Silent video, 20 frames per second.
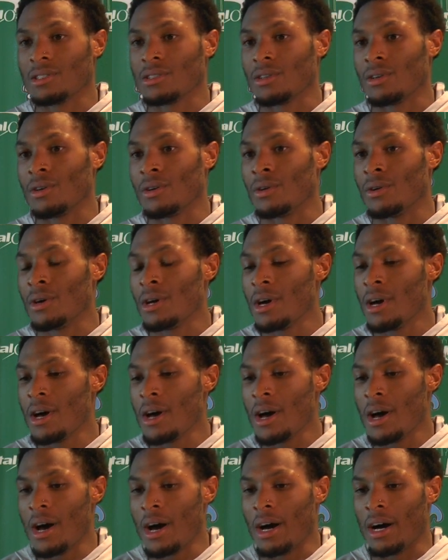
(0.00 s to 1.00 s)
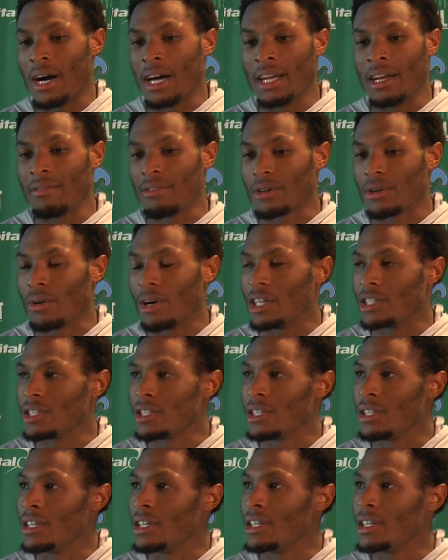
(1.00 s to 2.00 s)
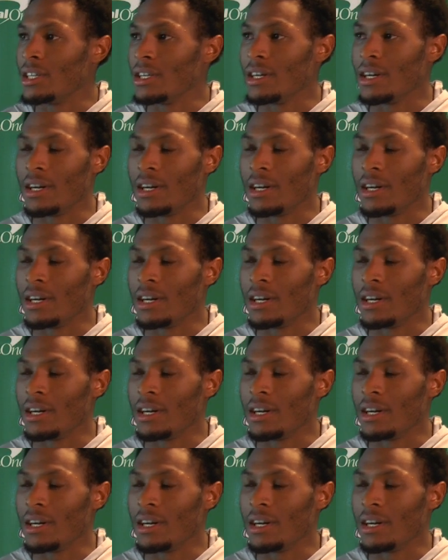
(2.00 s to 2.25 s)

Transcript: So I never questioned it.